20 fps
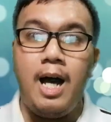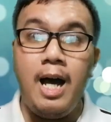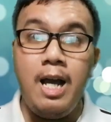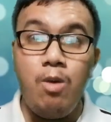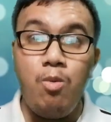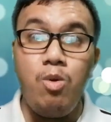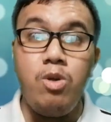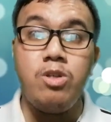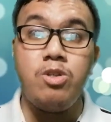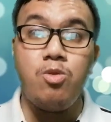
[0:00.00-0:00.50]

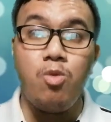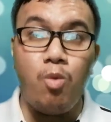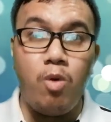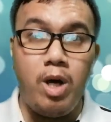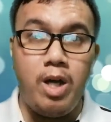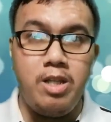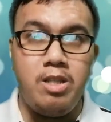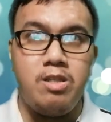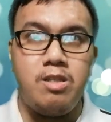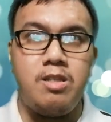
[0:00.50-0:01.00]
I was
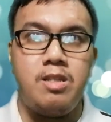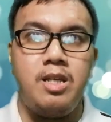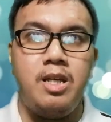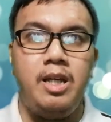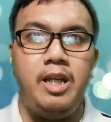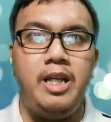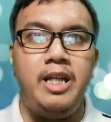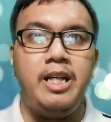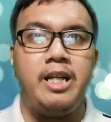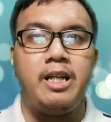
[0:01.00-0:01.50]
once
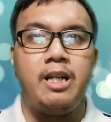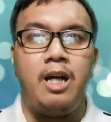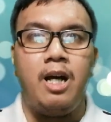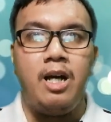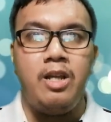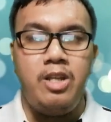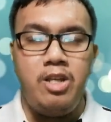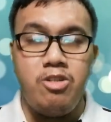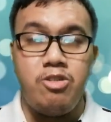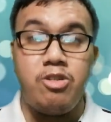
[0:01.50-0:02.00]
a
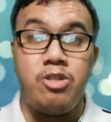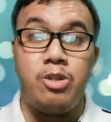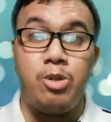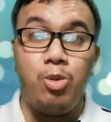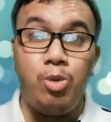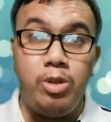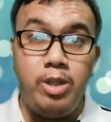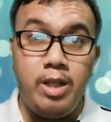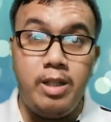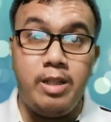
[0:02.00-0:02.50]
college
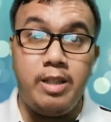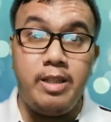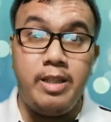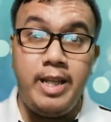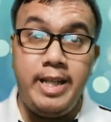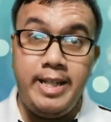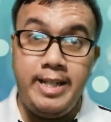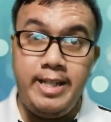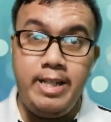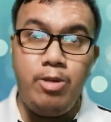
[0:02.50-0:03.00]
student
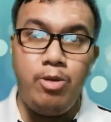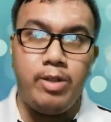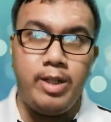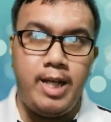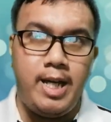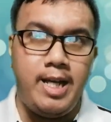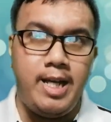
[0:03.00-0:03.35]
like you